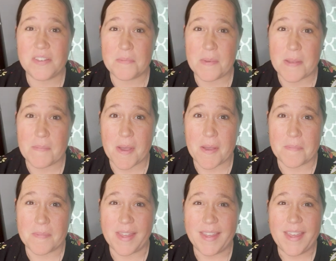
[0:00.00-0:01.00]
to my
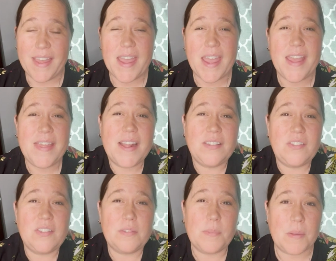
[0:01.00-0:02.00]
mom. And that's
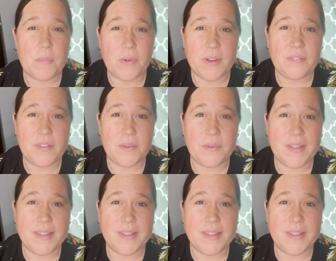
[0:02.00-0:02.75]
just my point of view.